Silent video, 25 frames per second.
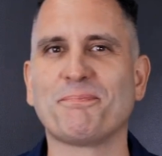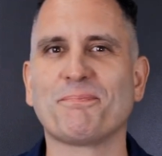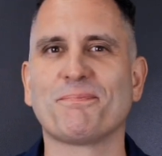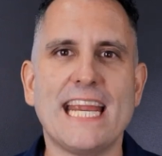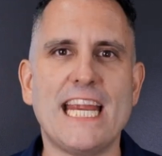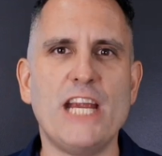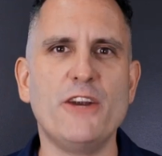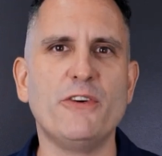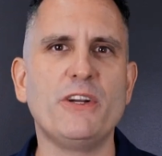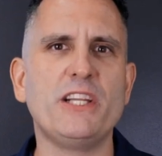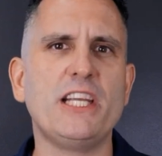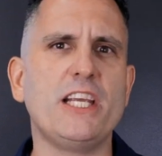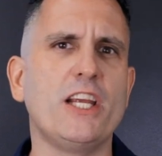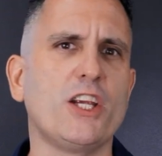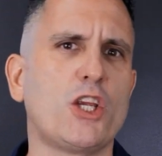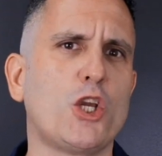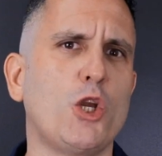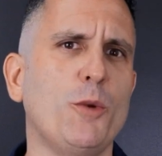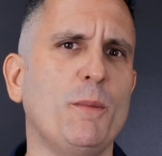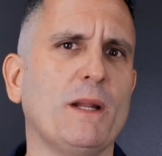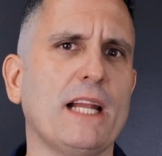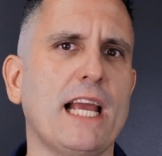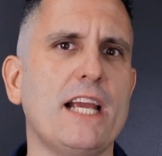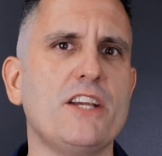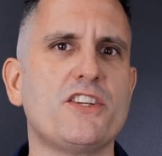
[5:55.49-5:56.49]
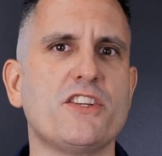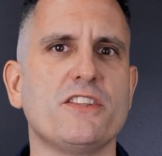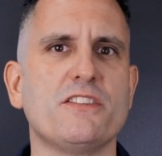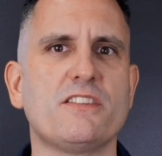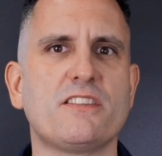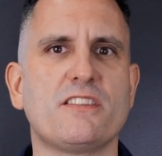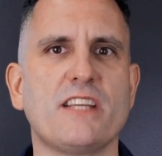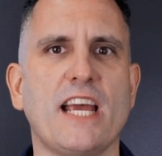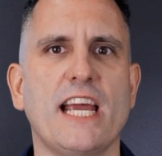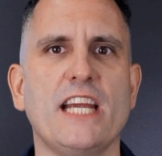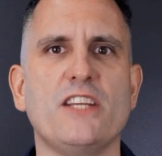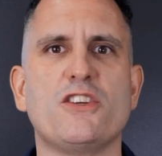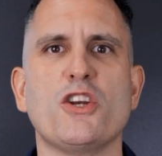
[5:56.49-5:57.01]
Here in the accumulation
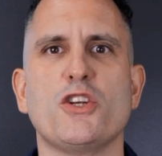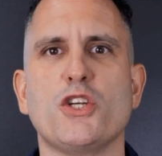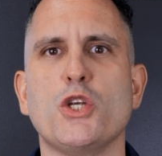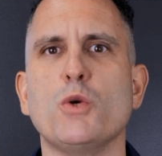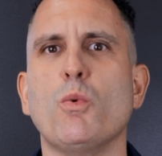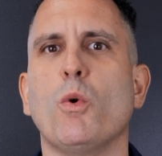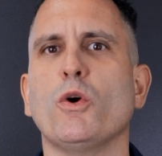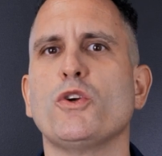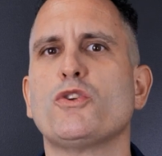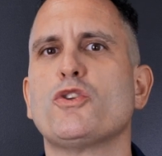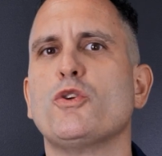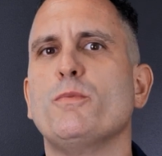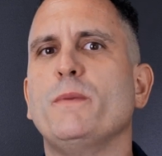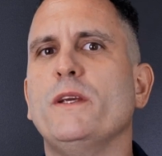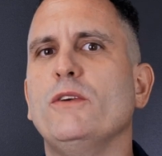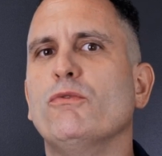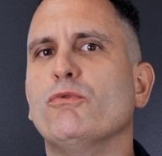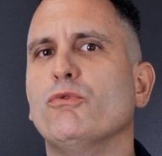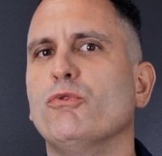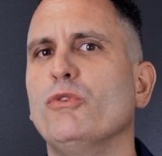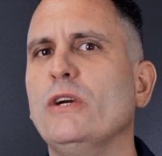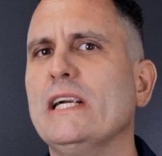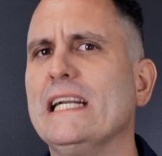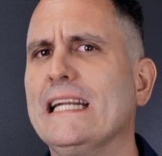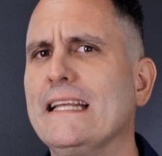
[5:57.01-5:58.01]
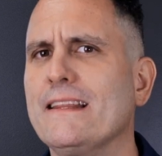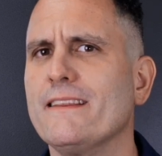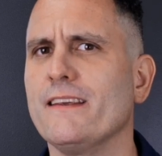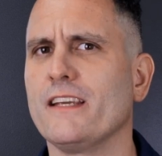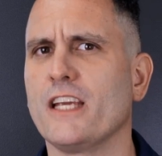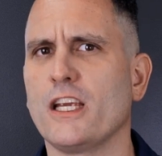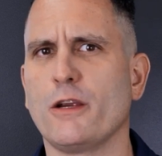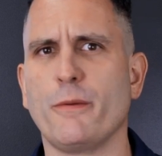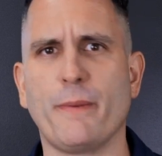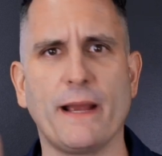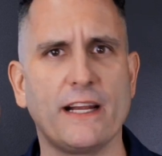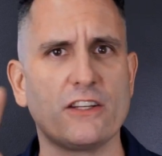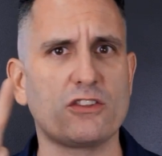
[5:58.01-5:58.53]
stage, you want to be really
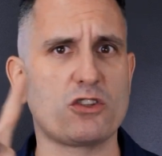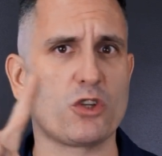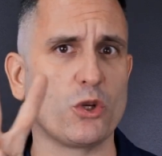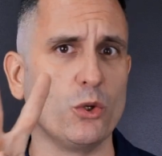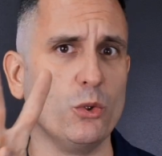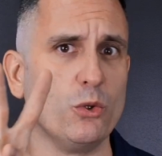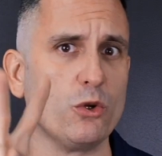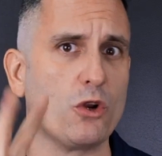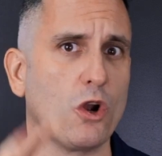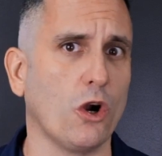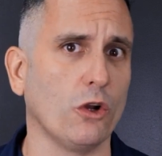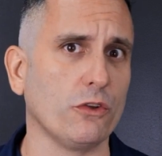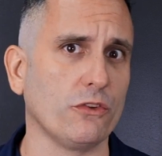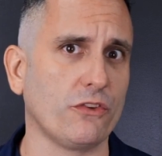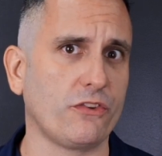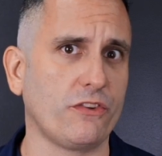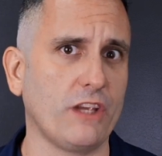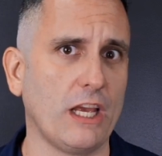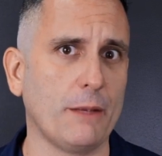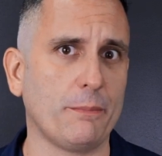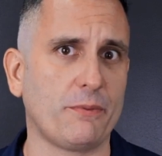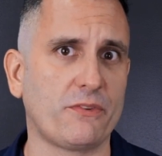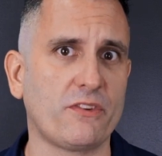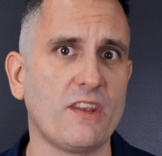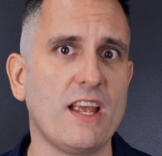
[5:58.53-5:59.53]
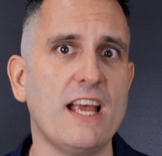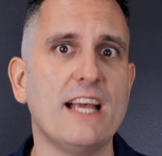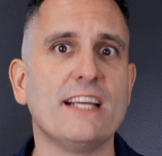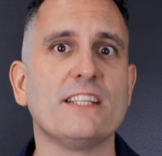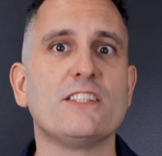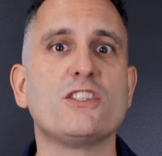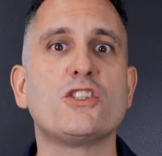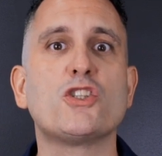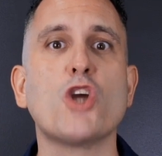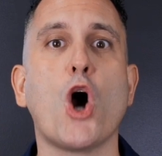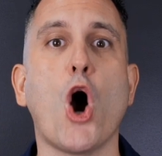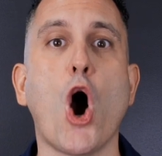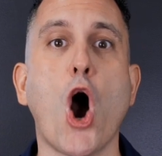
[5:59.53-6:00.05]
thinking about 2 concepts:
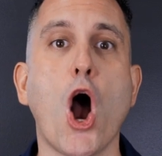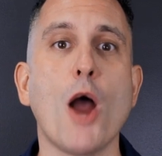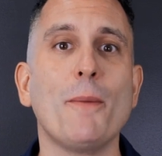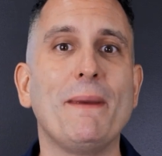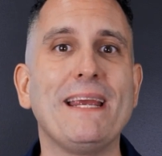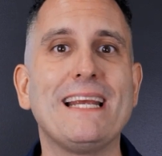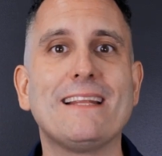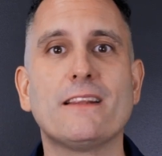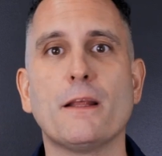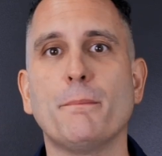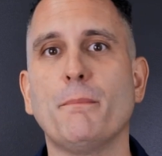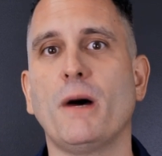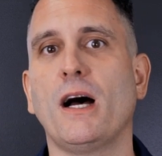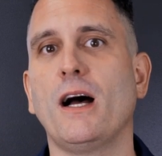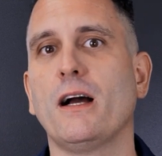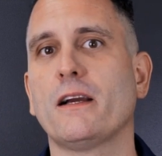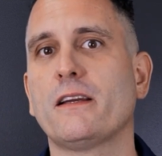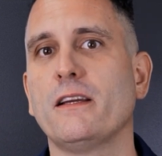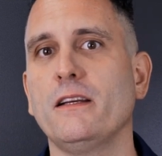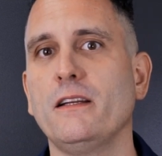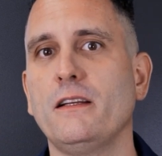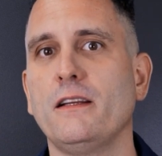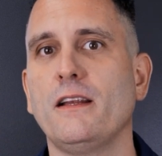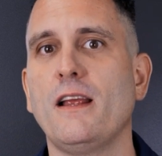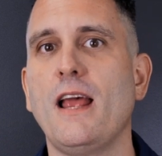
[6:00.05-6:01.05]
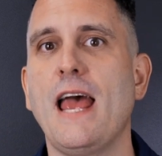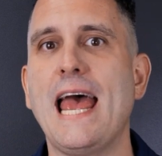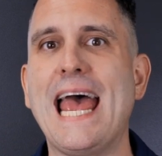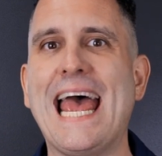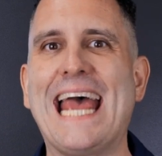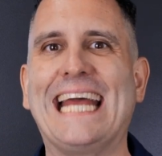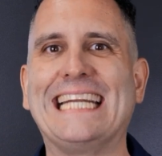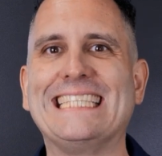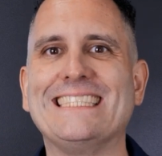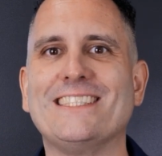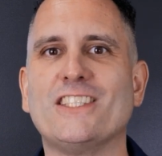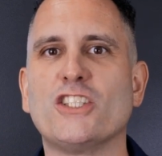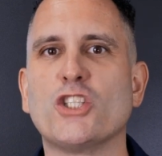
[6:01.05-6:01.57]
timing the market
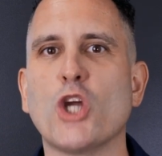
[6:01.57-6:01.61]
and